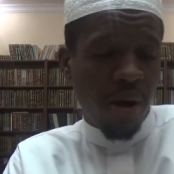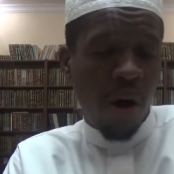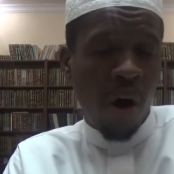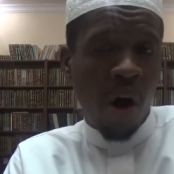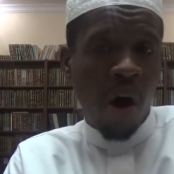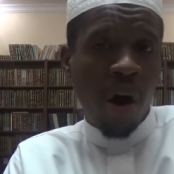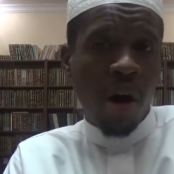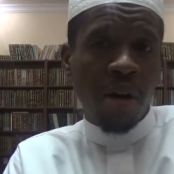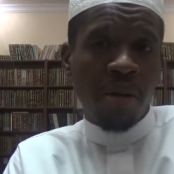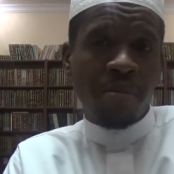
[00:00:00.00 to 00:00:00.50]

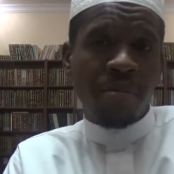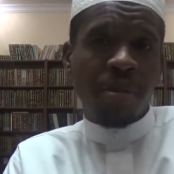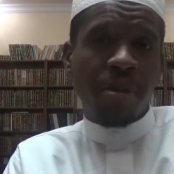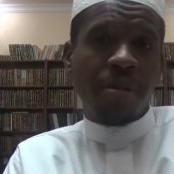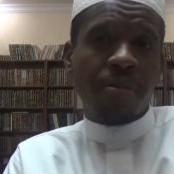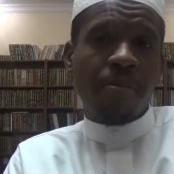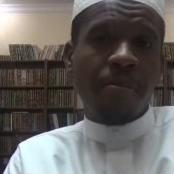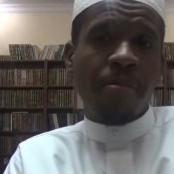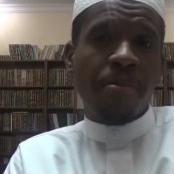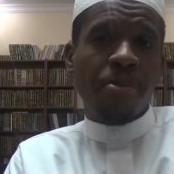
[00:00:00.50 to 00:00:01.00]

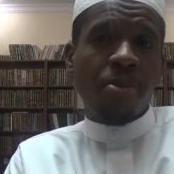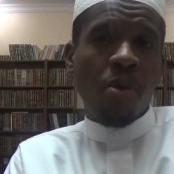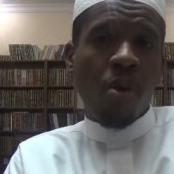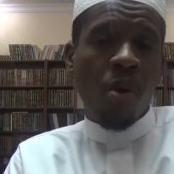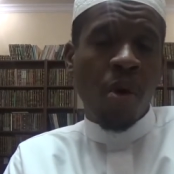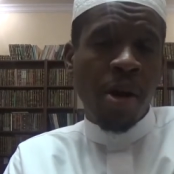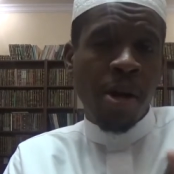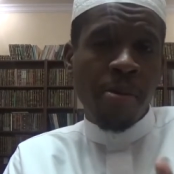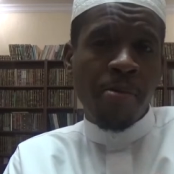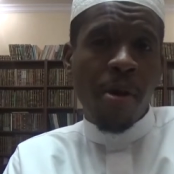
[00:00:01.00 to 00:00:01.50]
arms
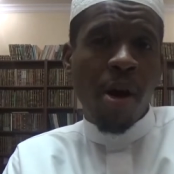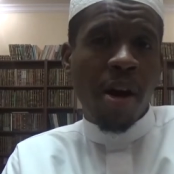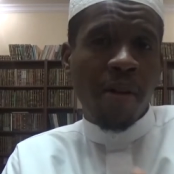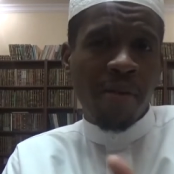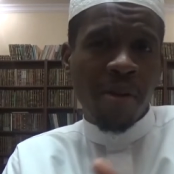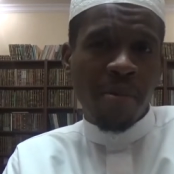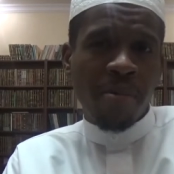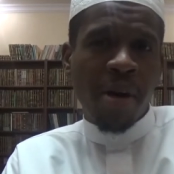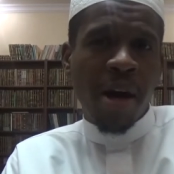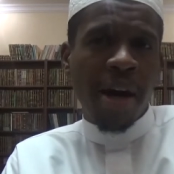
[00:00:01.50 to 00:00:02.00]
or any part of
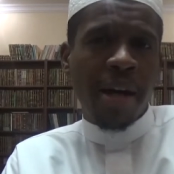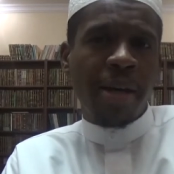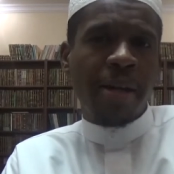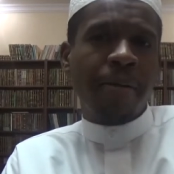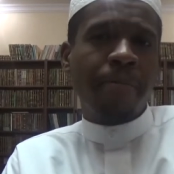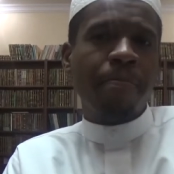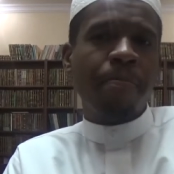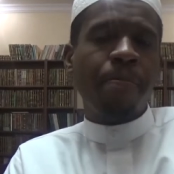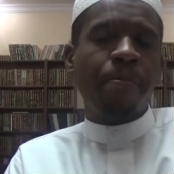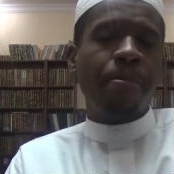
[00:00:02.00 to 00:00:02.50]
your body,
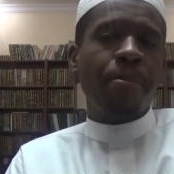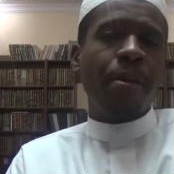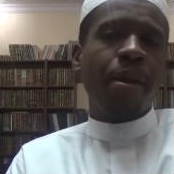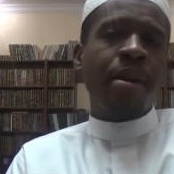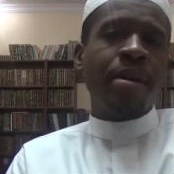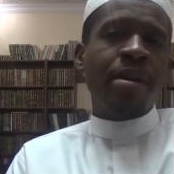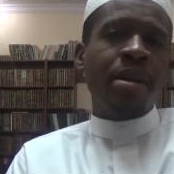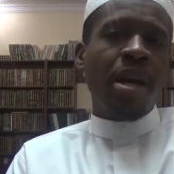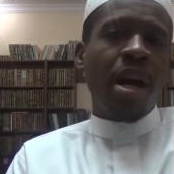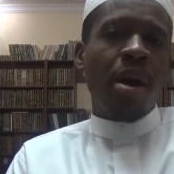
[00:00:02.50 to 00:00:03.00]

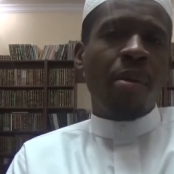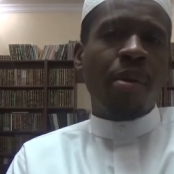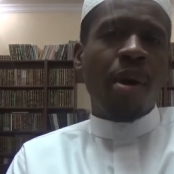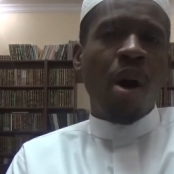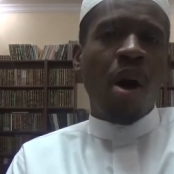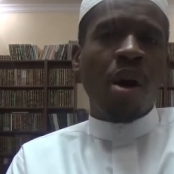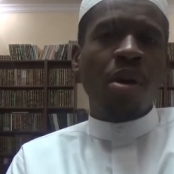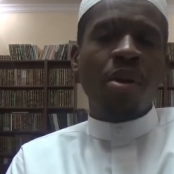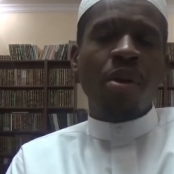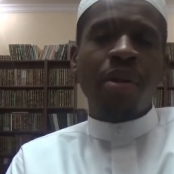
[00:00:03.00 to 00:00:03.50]
uh, we
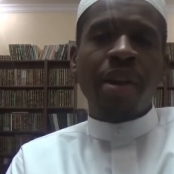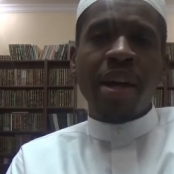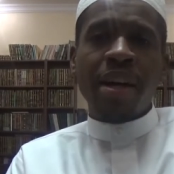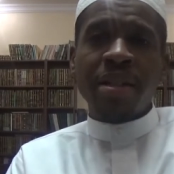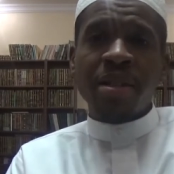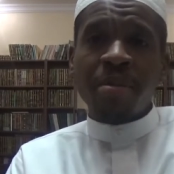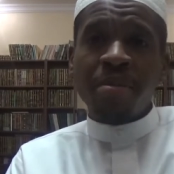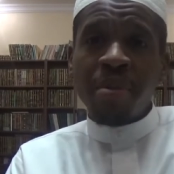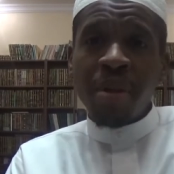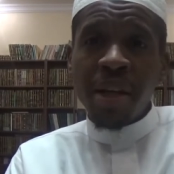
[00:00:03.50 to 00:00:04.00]
all know that
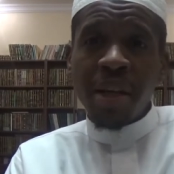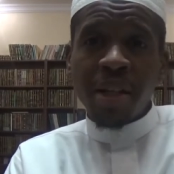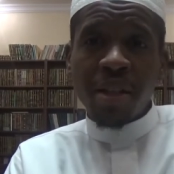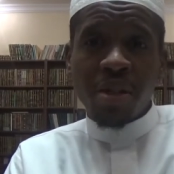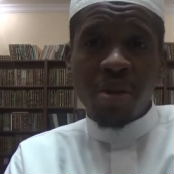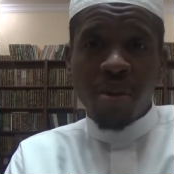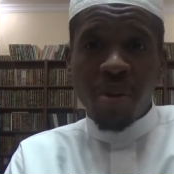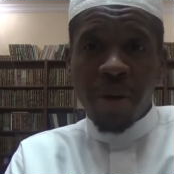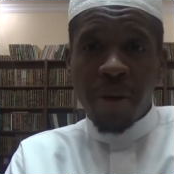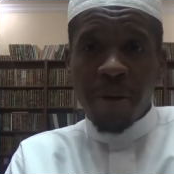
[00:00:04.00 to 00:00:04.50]
is
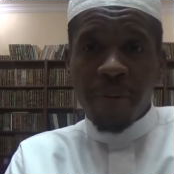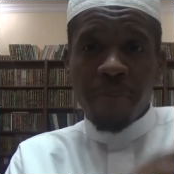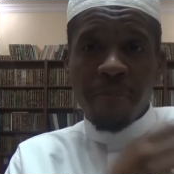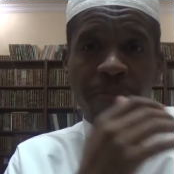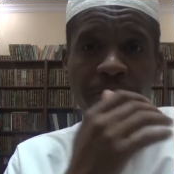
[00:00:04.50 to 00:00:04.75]
obligatory.